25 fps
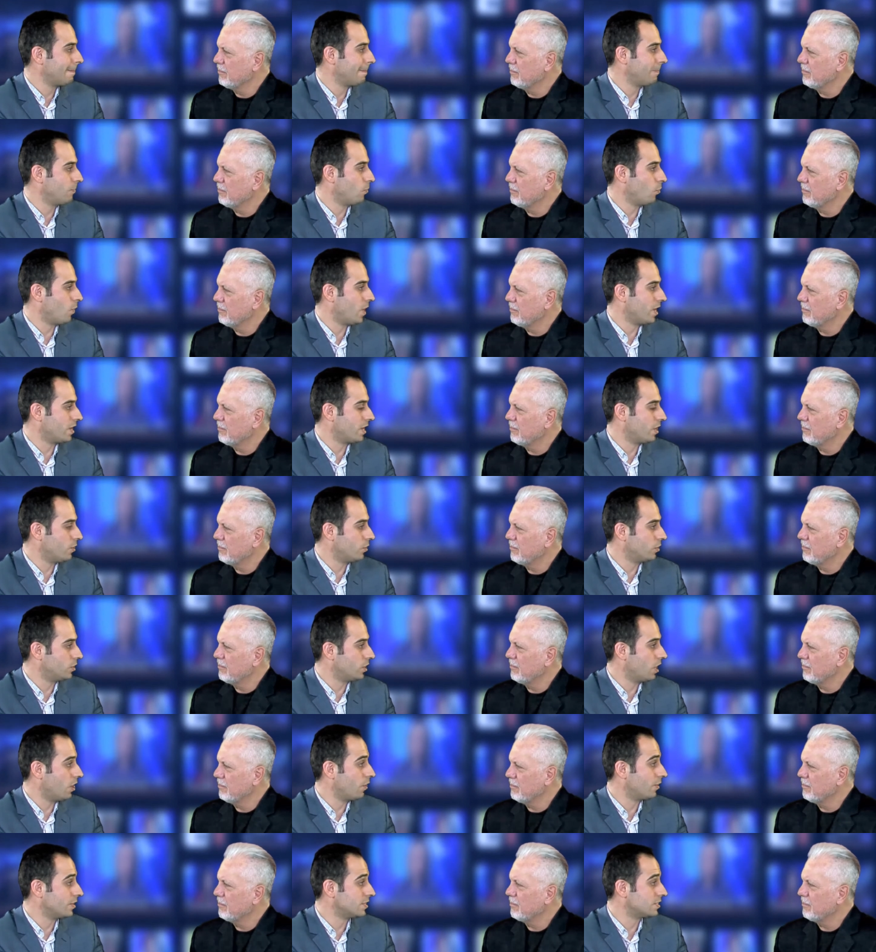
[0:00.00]
Speaker 1: where they will
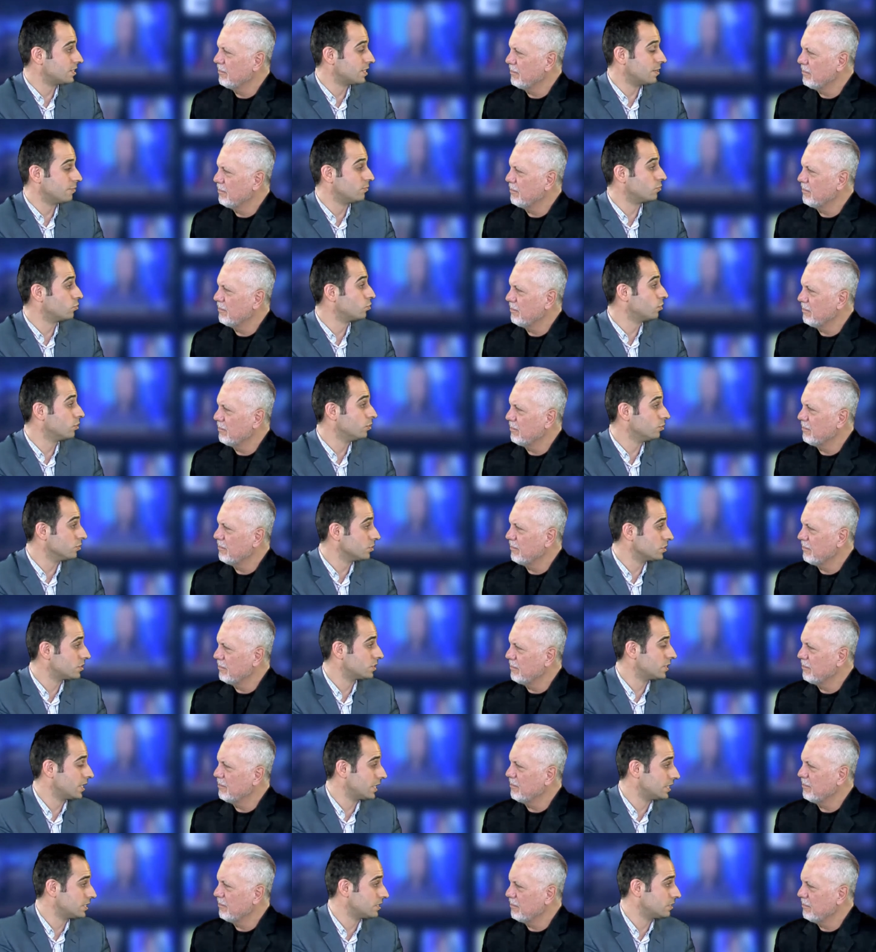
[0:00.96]
go in some rural
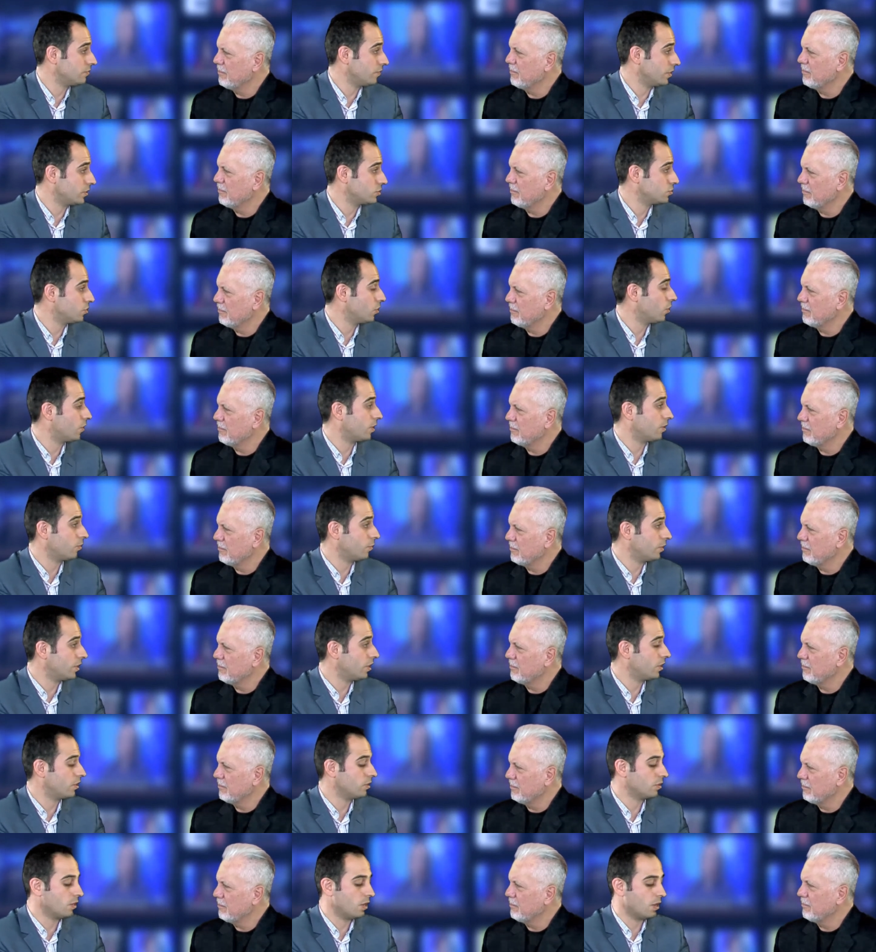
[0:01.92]
seats in Victoria, we
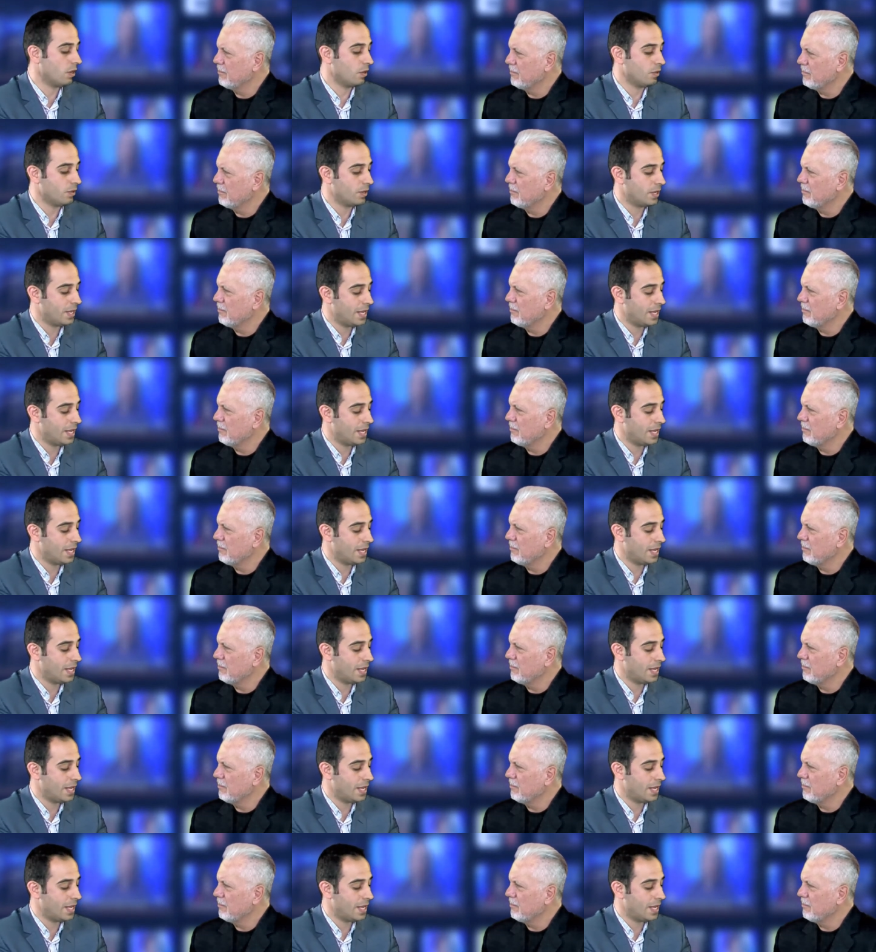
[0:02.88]
don't know.